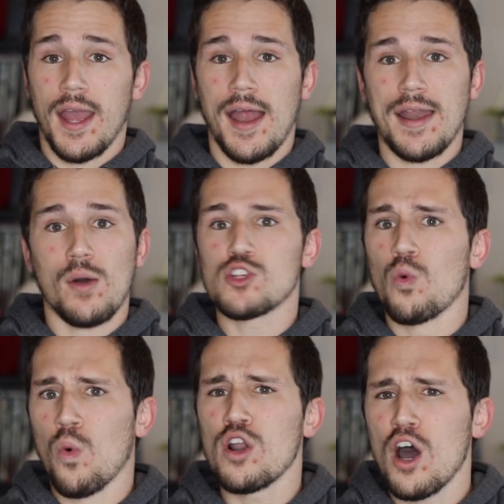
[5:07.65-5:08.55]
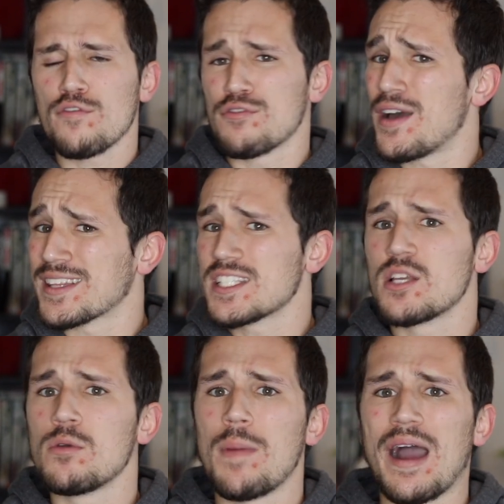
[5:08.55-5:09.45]
And now, as a one off effect, this
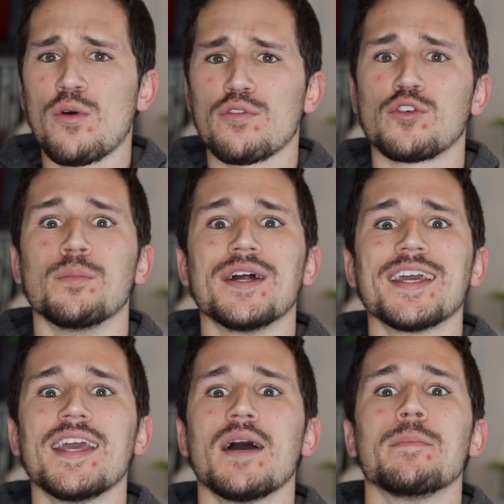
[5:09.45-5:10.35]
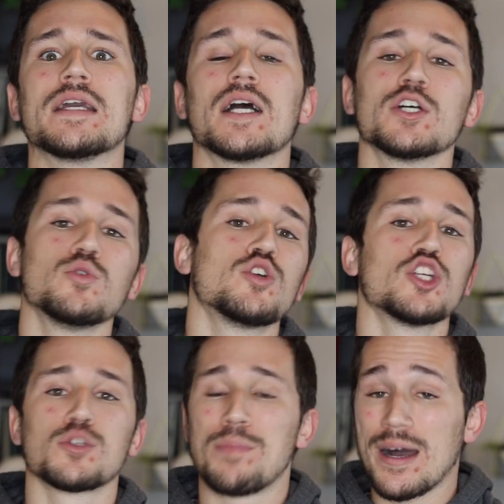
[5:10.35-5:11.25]
can be powerful, but again, because you can
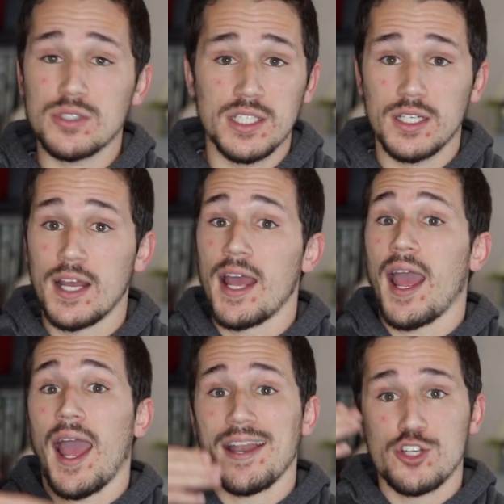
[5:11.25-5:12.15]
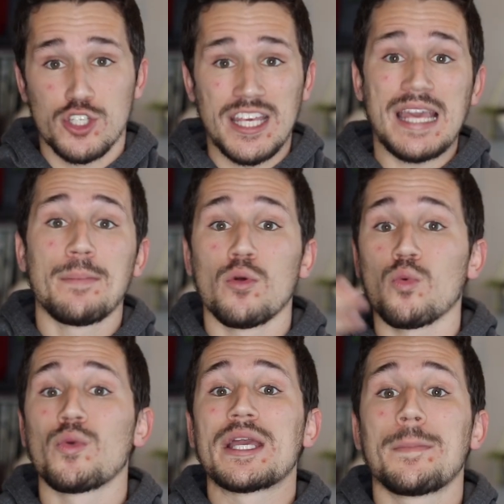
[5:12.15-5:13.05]
just bounce it and just keep
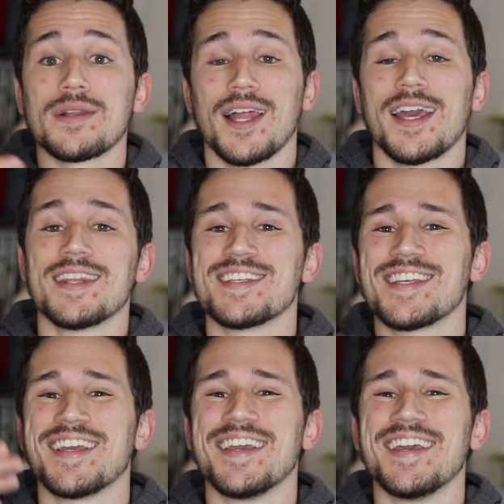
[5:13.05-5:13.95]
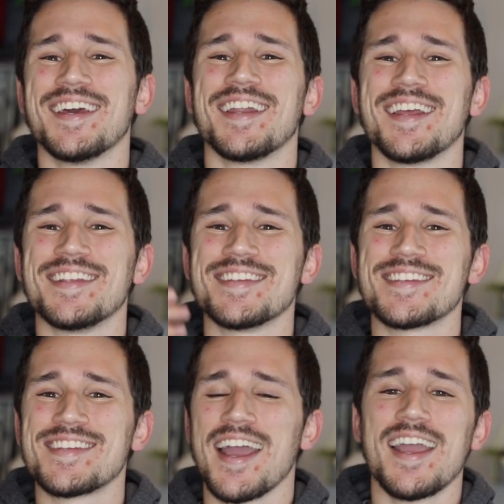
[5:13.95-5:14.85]
replaying this, it can get
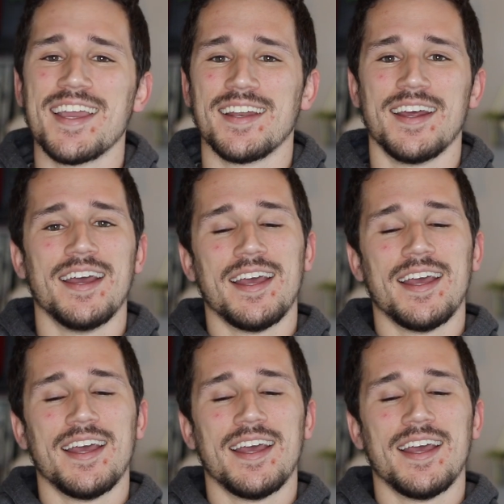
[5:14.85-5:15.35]
insane.